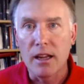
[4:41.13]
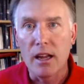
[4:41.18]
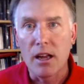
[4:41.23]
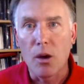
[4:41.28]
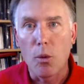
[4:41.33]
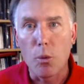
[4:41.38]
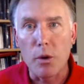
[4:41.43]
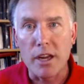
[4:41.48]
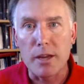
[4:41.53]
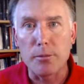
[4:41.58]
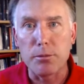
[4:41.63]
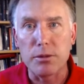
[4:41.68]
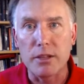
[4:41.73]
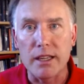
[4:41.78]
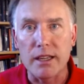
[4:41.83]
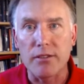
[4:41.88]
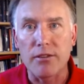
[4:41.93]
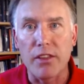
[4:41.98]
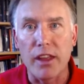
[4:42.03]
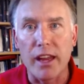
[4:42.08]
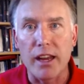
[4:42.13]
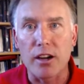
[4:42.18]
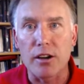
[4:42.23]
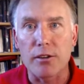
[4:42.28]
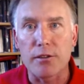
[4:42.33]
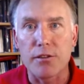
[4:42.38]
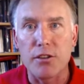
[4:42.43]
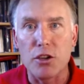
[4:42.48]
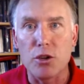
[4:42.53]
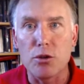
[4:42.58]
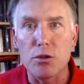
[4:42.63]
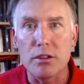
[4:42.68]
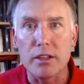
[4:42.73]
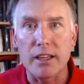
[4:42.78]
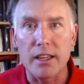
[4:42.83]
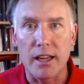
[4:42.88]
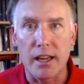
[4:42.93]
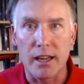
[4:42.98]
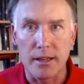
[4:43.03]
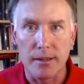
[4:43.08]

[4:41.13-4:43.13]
We believe they are fueling it.